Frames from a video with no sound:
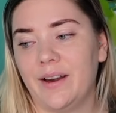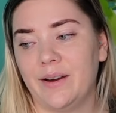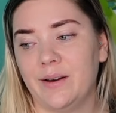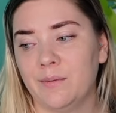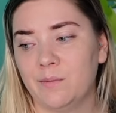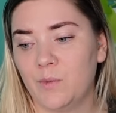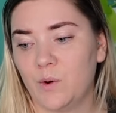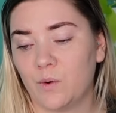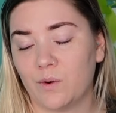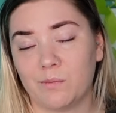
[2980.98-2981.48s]

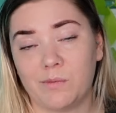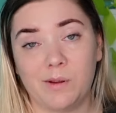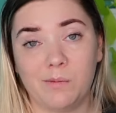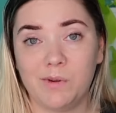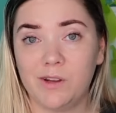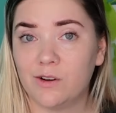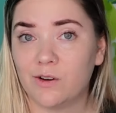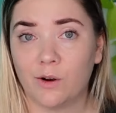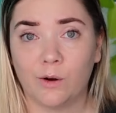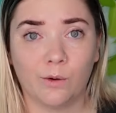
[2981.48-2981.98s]
um, or
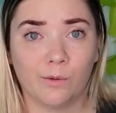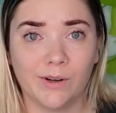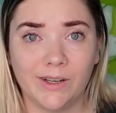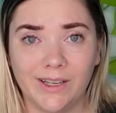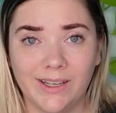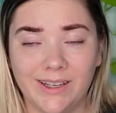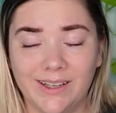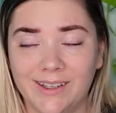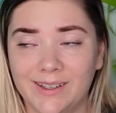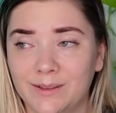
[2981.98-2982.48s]
maybe you're
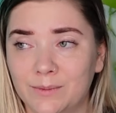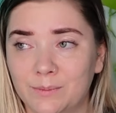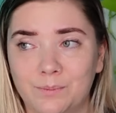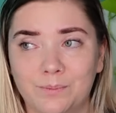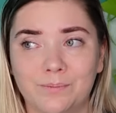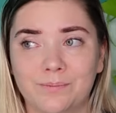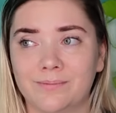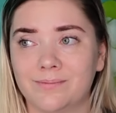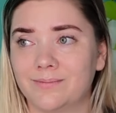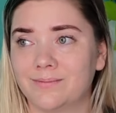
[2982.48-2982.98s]
already
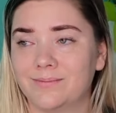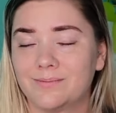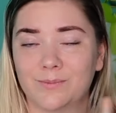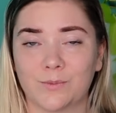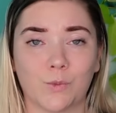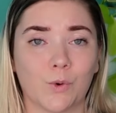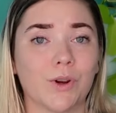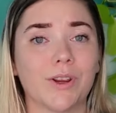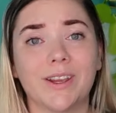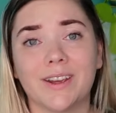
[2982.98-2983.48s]

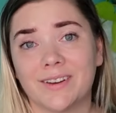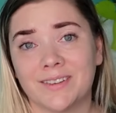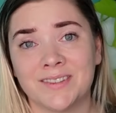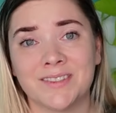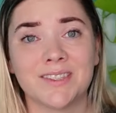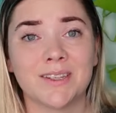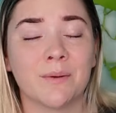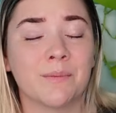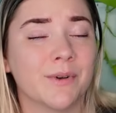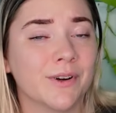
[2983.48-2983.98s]
working on
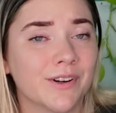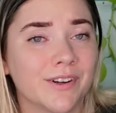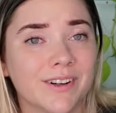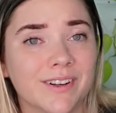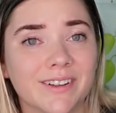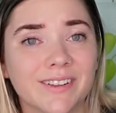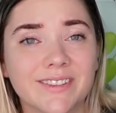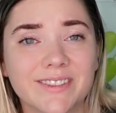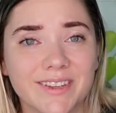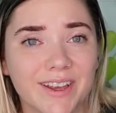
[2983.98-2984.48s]

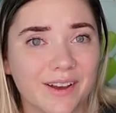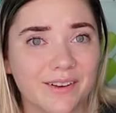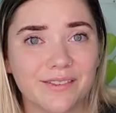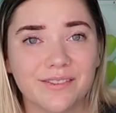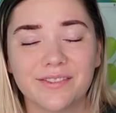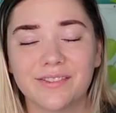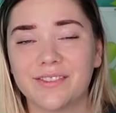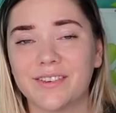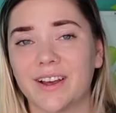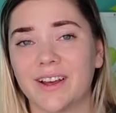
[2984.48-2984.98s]
summer
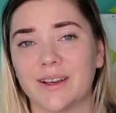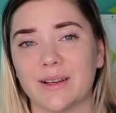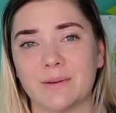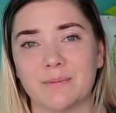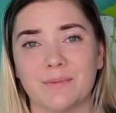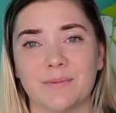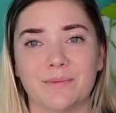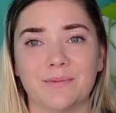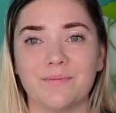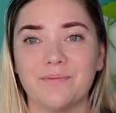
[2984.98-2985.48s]
stuff,
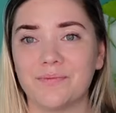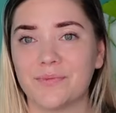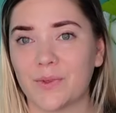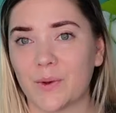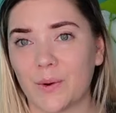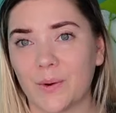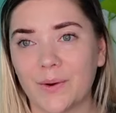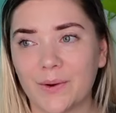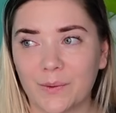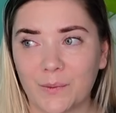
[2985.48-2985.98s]
um,
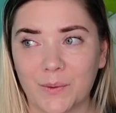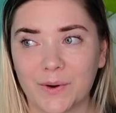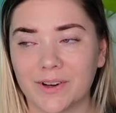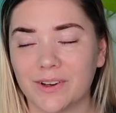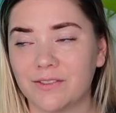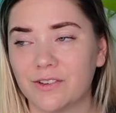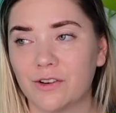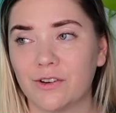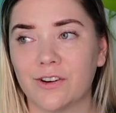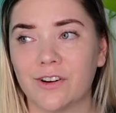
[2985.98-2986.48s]
or
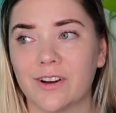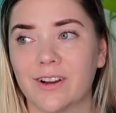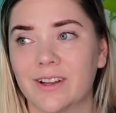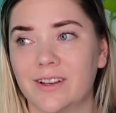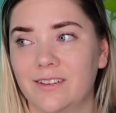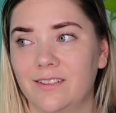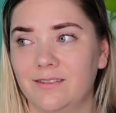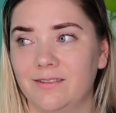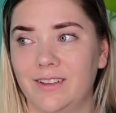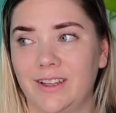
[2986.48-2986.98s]
if you're
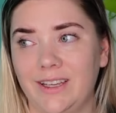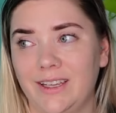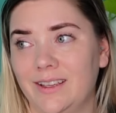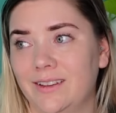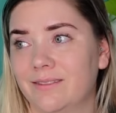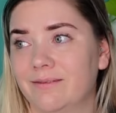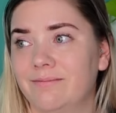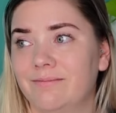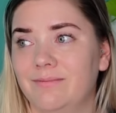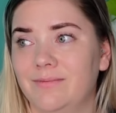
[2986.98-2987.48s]
like
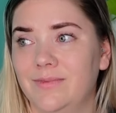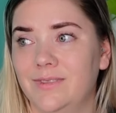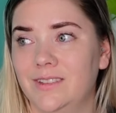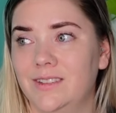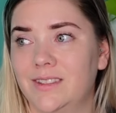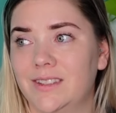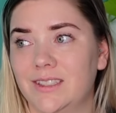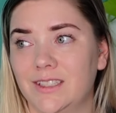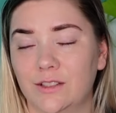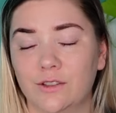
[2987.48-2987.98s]

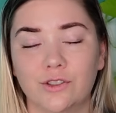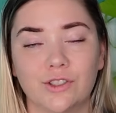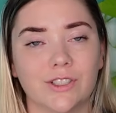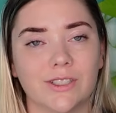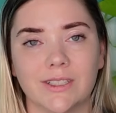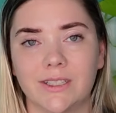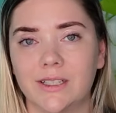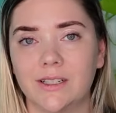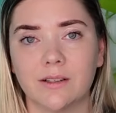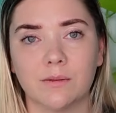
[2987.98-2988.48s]
still
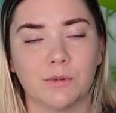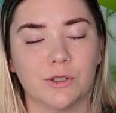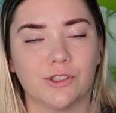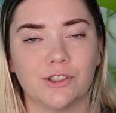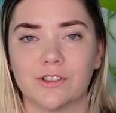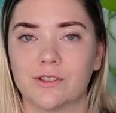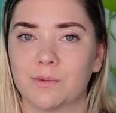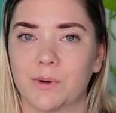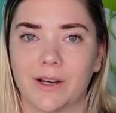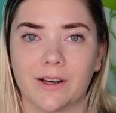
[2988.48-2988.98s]
just knitting a bunch
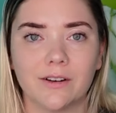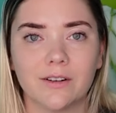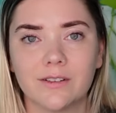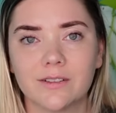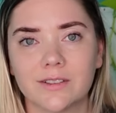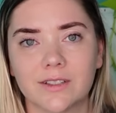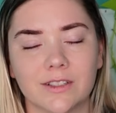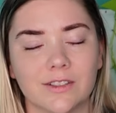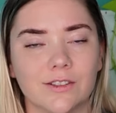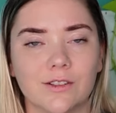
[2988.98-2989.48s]
of
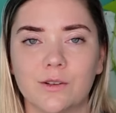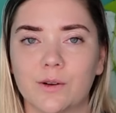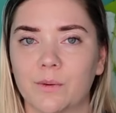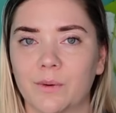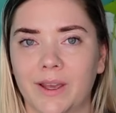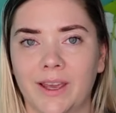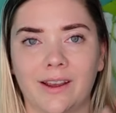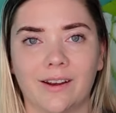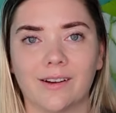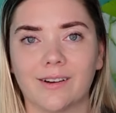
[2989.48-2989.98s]
sweaters because you don't
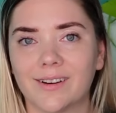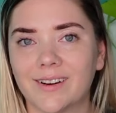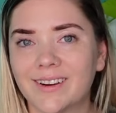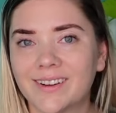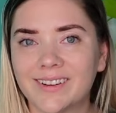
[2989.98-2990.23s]
care